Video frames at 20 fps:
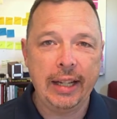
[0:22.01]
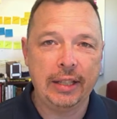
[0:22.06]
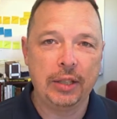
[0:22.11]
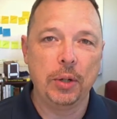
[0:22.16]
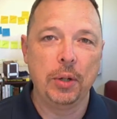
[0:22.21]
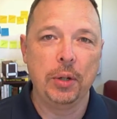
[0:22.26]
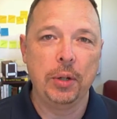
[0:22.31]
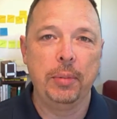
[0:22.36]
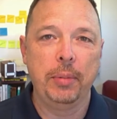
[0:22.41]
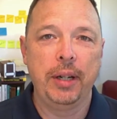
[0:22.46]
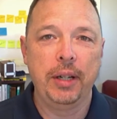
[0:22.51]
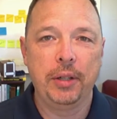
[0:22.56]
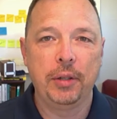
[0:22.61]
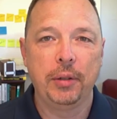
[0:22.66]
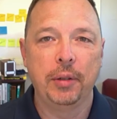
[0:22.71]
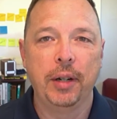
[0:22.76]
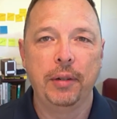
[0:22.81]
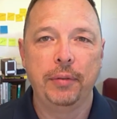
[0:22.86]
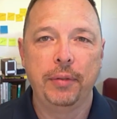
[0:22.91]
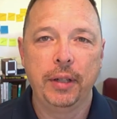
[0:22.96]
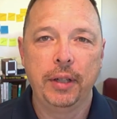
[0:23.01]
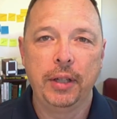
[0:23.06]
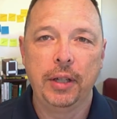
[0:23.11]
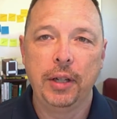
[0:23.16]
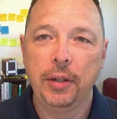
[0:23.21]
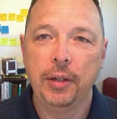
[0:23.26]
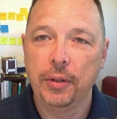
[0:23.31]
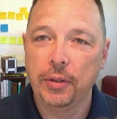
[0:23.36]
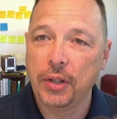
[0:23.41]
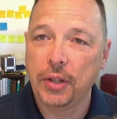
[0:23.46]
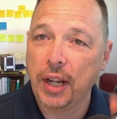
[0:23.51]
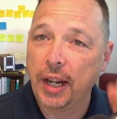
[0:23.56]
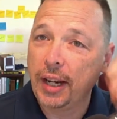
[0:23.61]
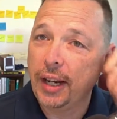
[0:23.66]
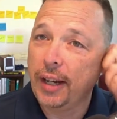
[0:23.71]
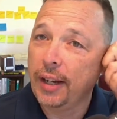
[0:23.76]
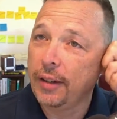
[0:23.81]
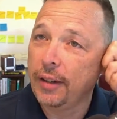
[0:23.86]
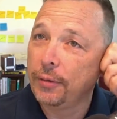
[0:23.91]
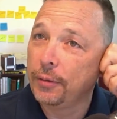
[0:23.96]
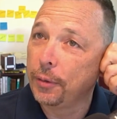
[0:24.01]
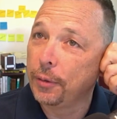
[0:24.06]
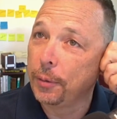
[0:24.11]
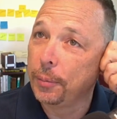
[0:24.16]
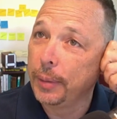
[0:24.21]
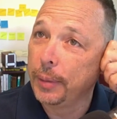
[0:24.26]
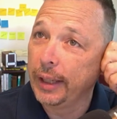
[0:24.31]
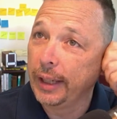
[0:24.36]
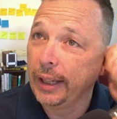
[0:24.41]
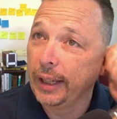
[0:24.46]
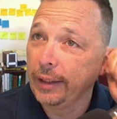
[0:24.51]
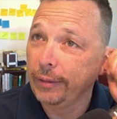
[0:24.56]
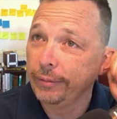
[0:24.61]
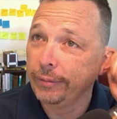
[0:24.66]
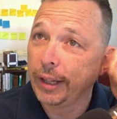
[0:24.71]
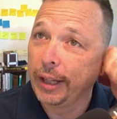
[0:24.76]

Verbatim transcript: It's going to be a terrific Tuesday for me.